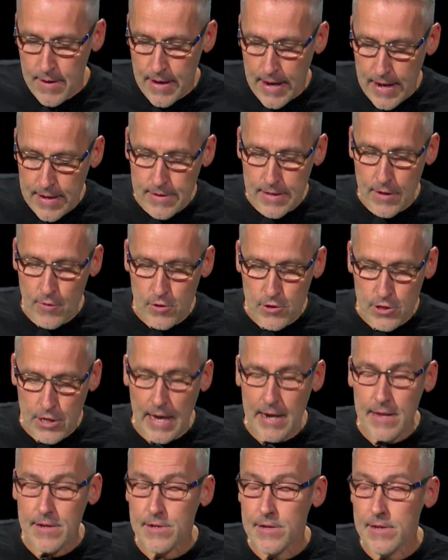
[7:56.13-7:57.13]
And there are
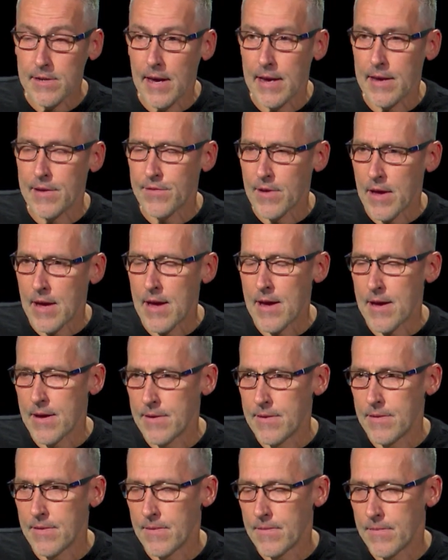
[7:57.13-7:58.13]
challenging days
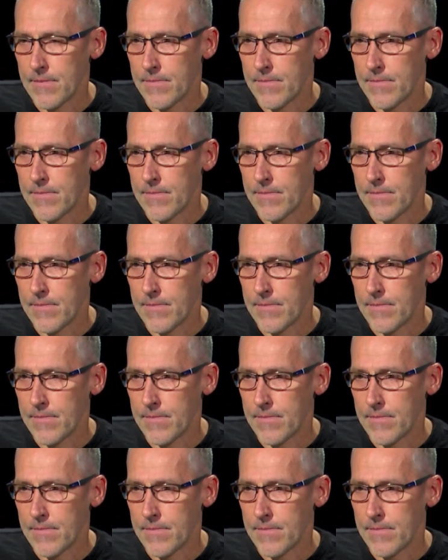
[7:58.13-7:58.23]
ahead.